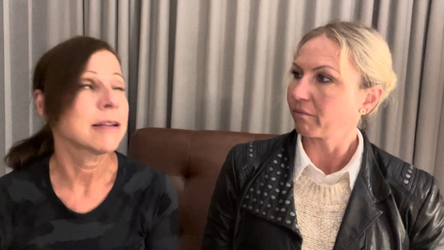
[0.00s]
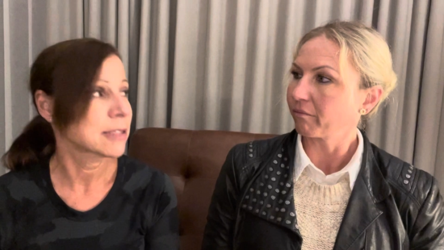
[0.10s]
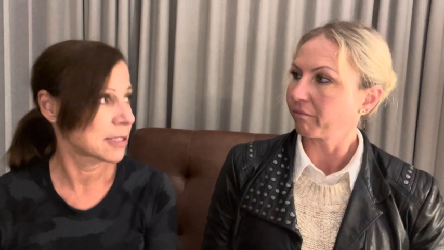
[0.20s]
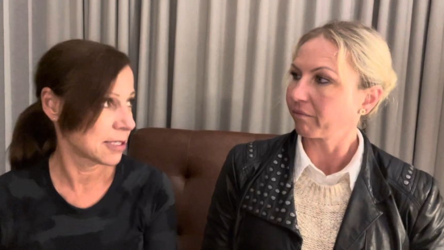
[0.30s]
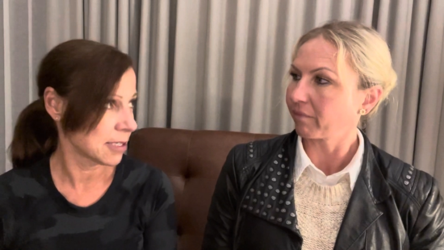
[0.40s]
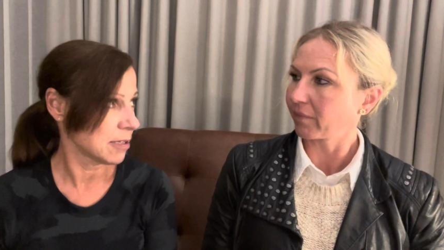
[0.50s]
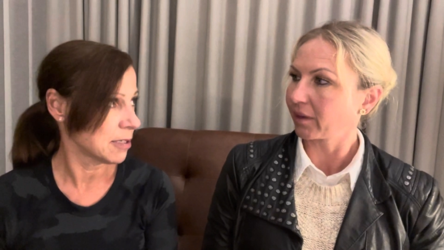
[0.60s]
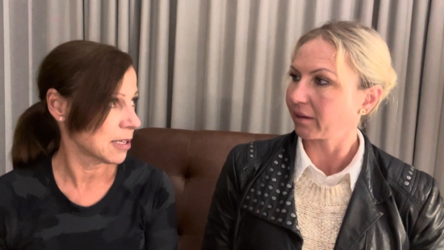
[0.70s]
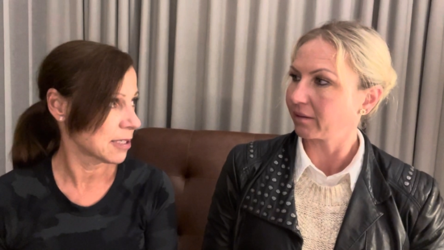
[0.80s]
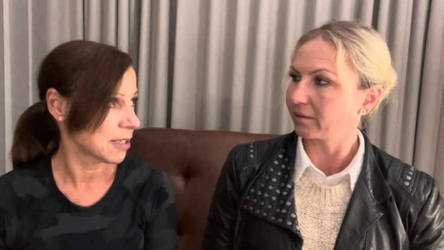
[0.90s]
Speaker 1: still
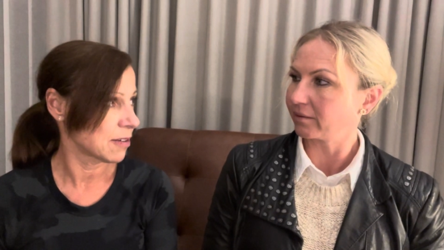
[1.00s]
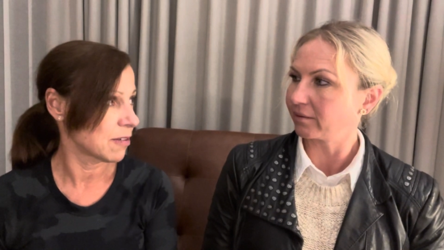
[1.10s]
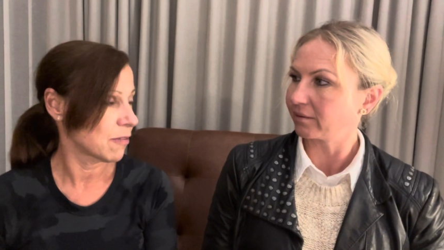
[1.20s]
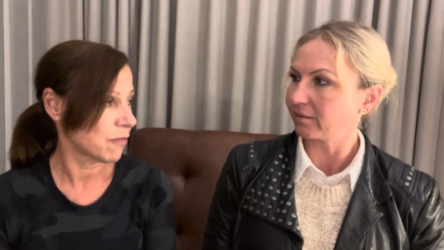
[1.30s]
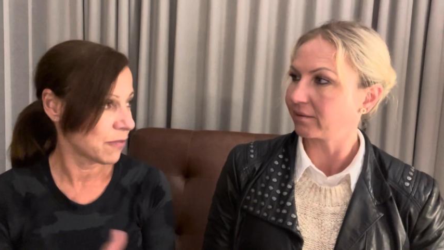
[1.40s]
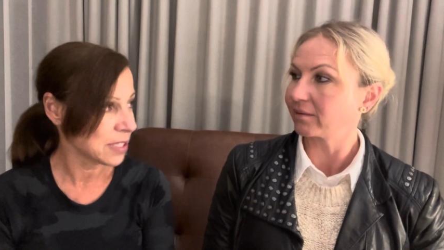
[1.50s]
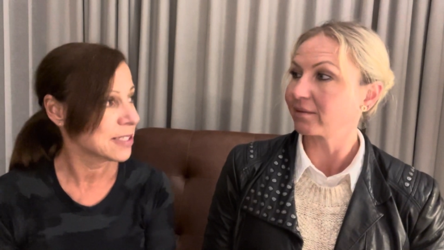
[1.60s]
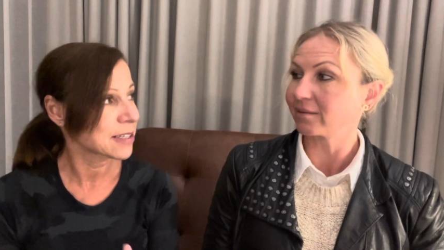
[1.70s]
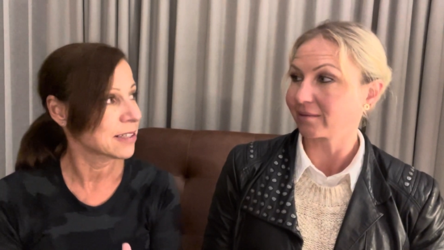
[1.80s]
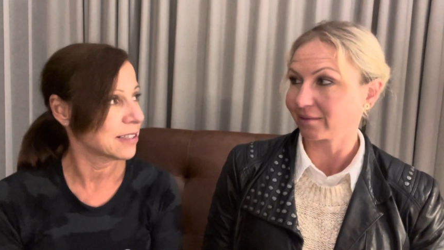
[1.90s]
doesn't
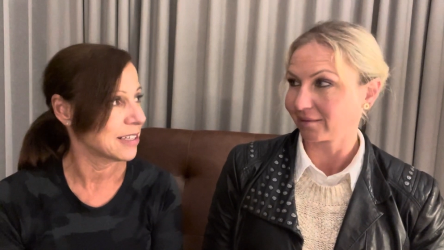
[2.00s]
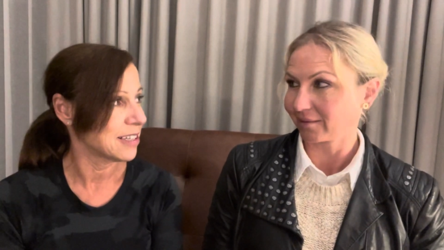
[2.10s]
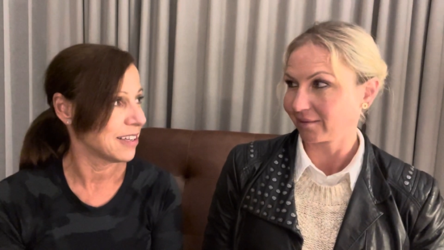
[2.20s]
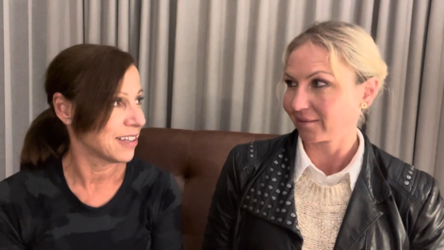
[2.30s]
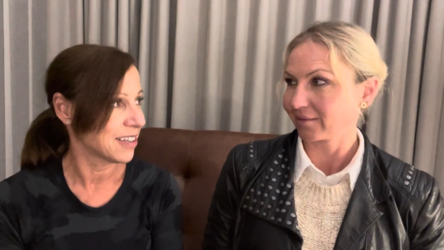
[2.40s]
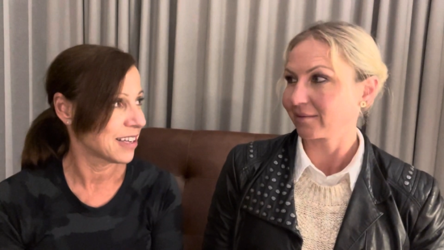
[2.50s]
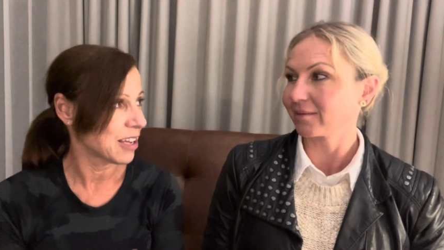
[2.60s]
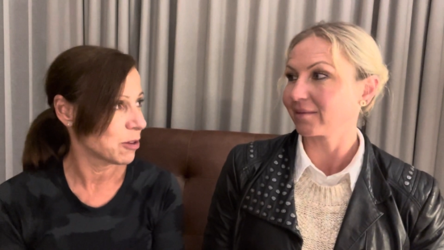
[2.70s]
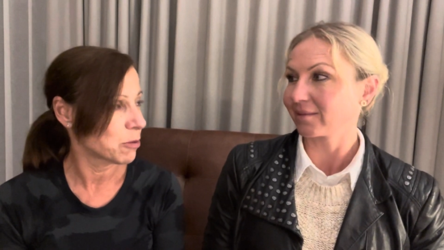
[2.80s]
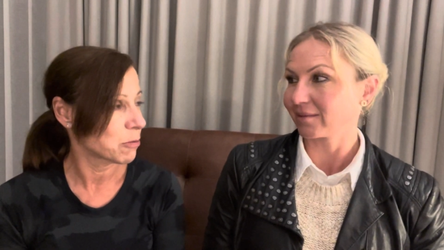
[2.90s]
physically get
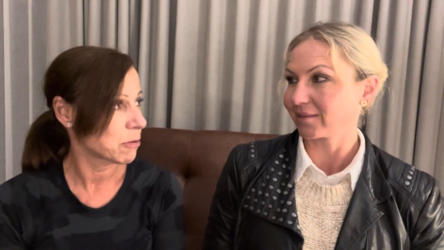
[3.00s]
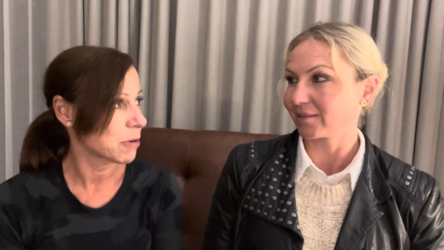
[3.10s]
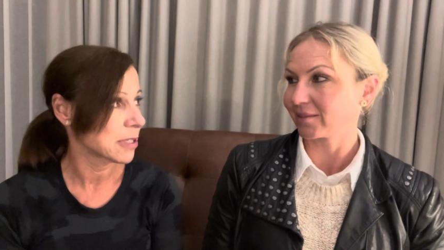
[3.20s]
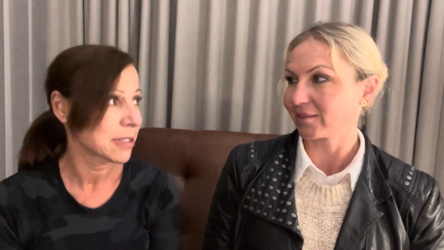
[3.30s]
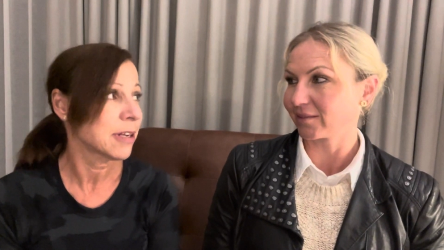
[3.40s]
you through the race.